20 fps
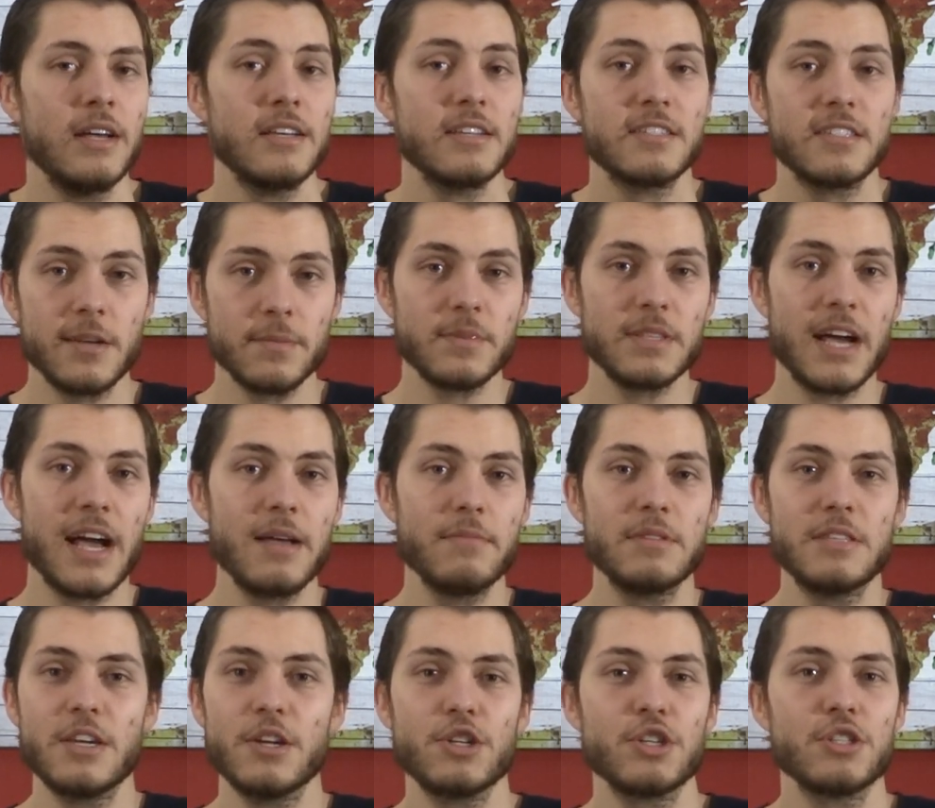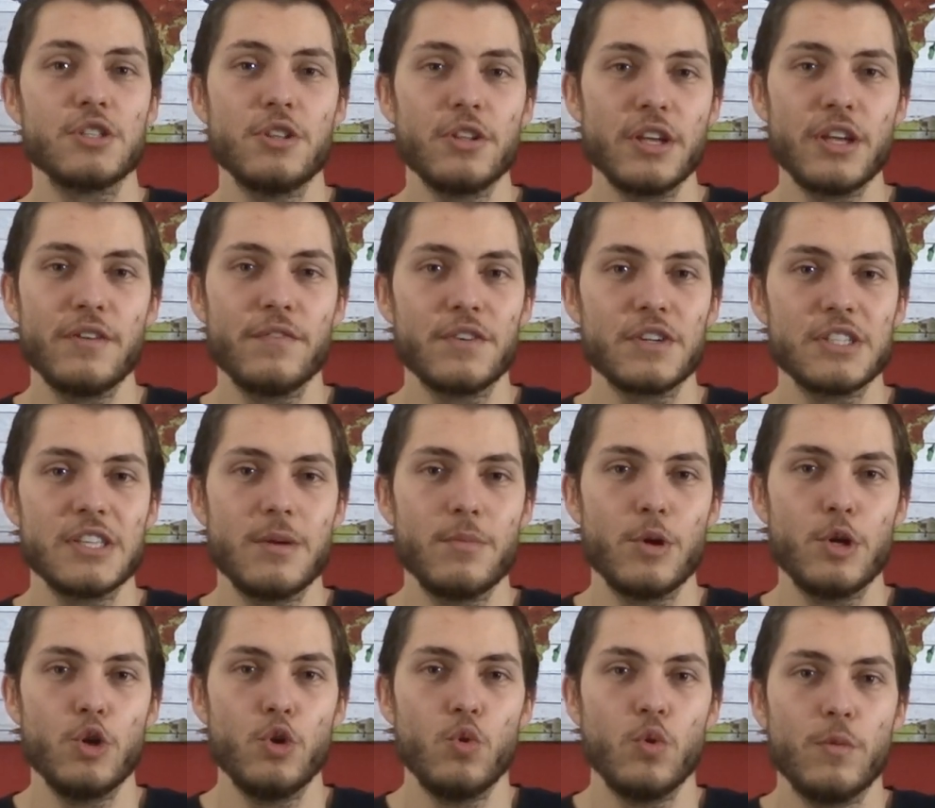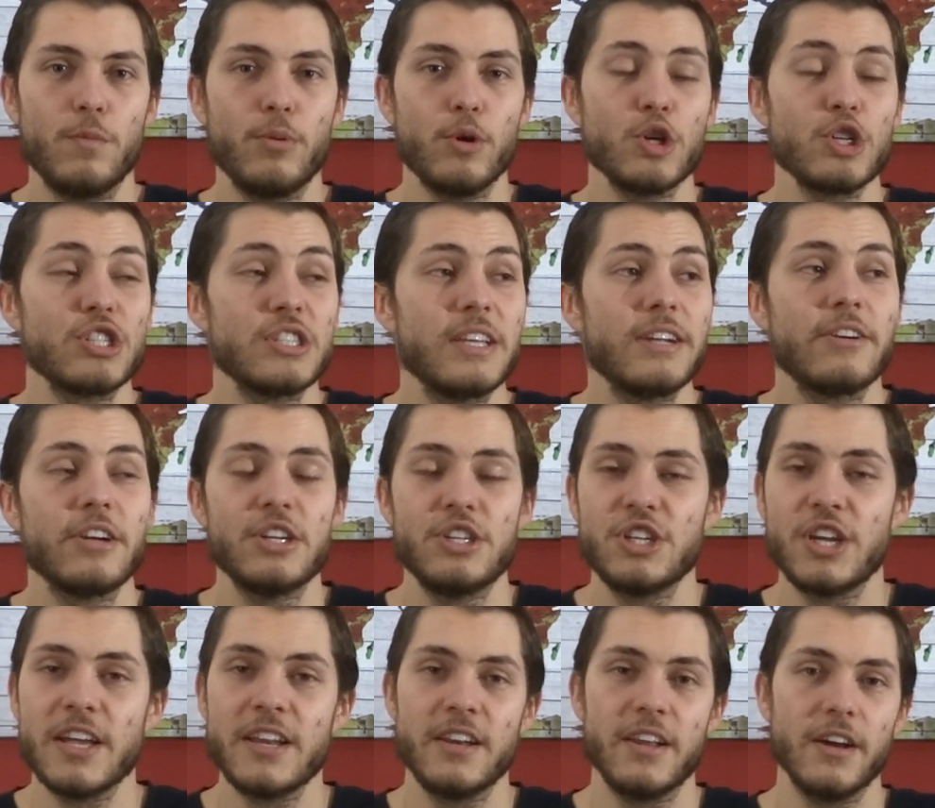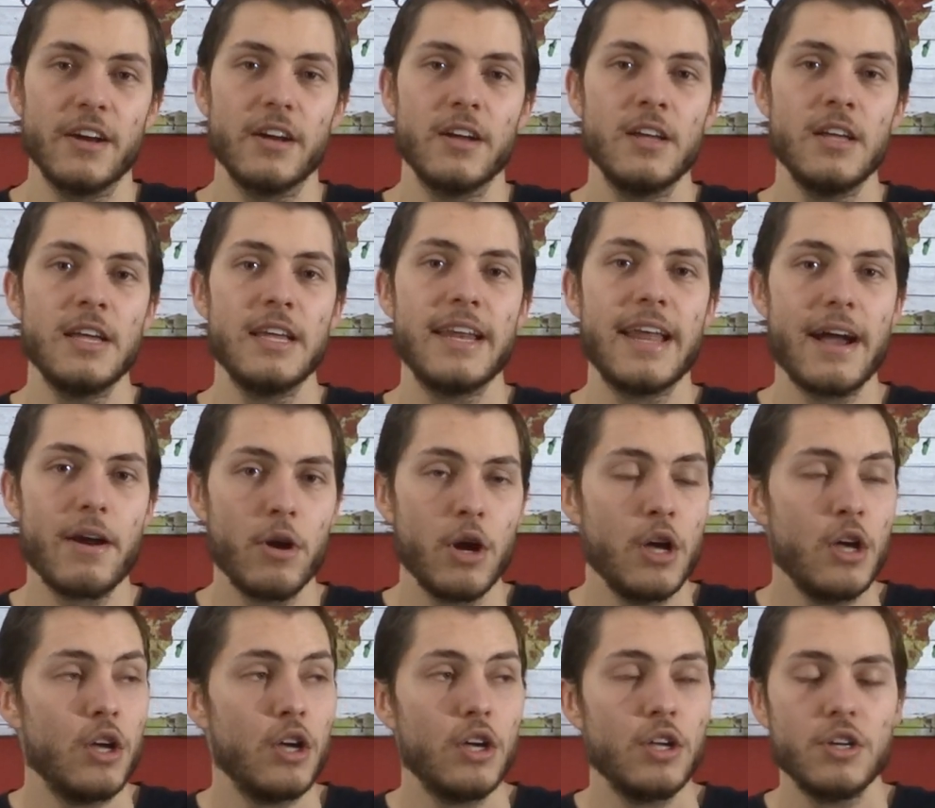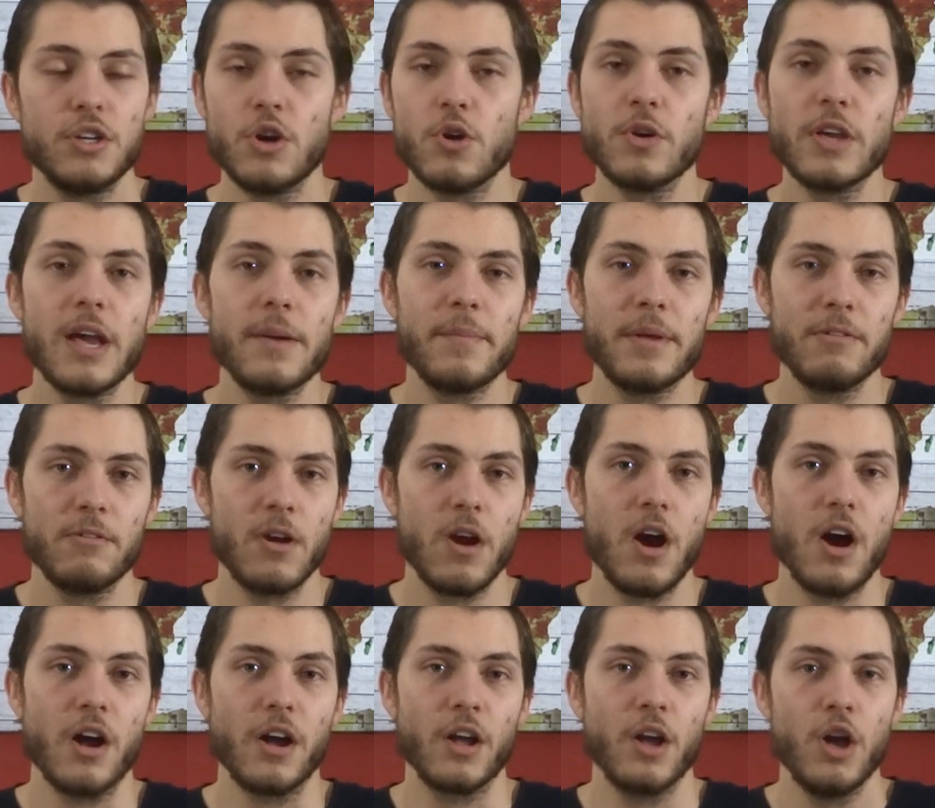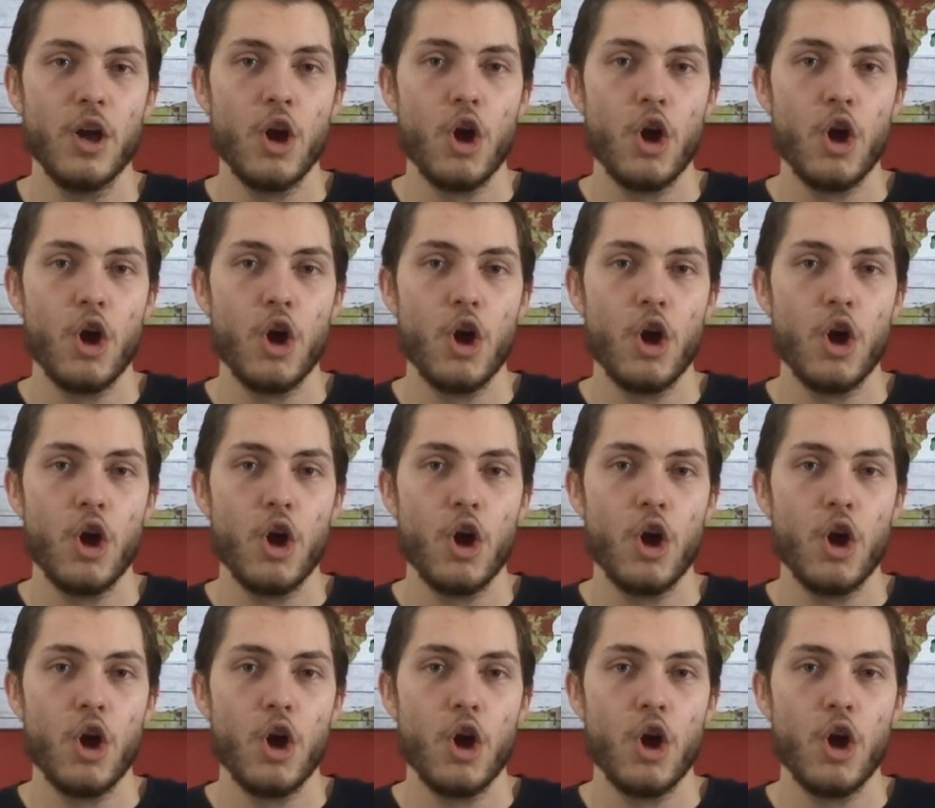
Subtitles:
Sometimes they're just looking for someone who will push their agenda. Now, don't get me wrong.